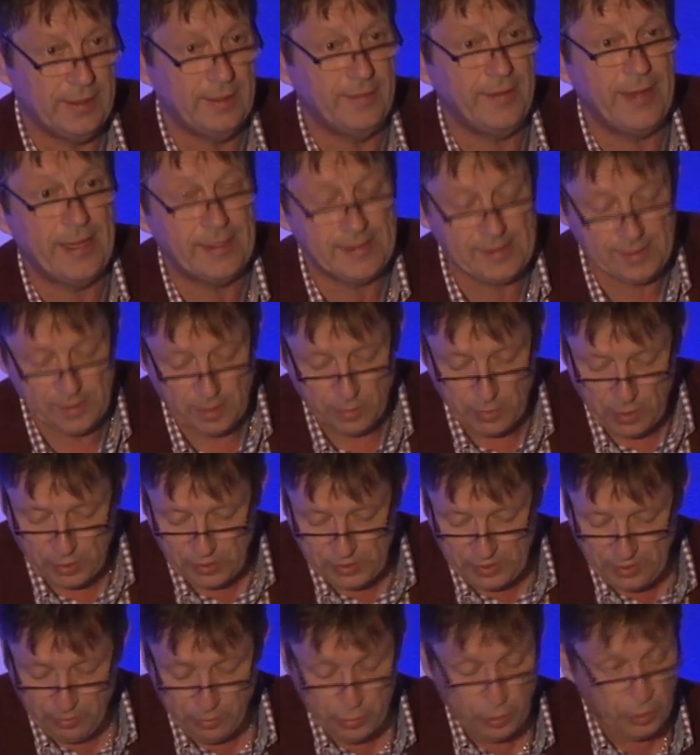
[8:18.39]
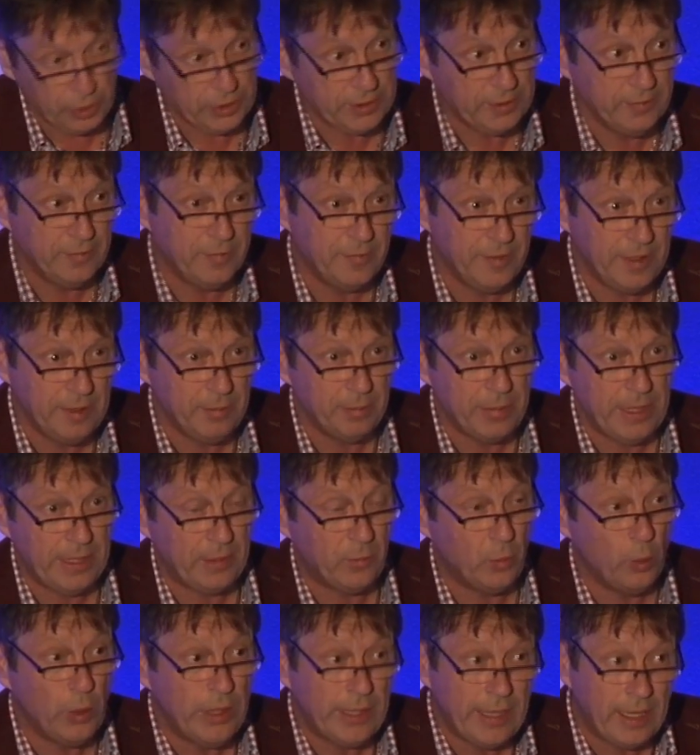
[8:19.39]
and that's the most important feedback
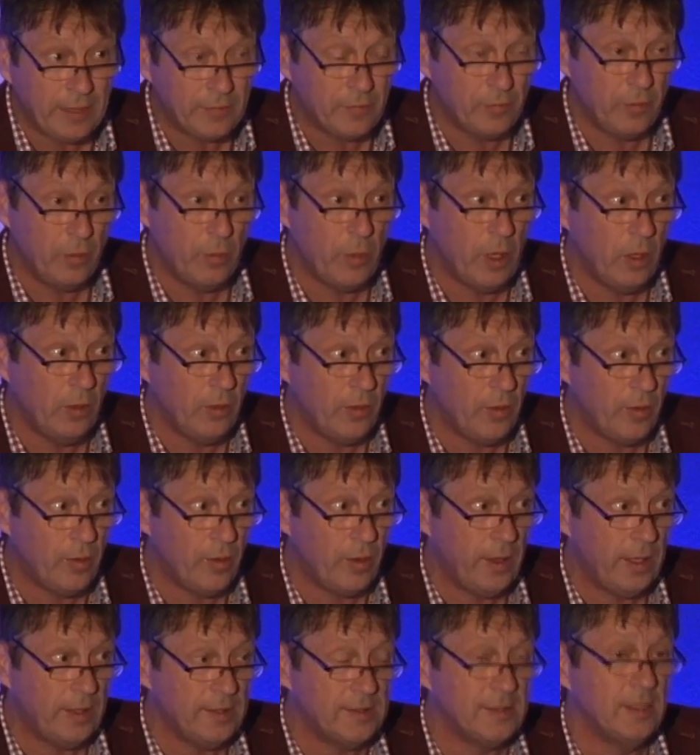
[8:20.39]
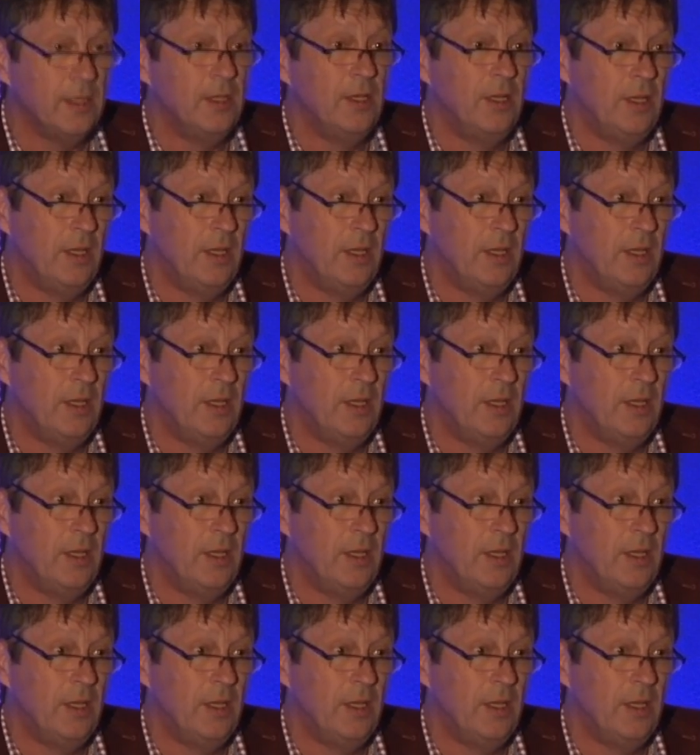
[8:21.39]
we get from all the things,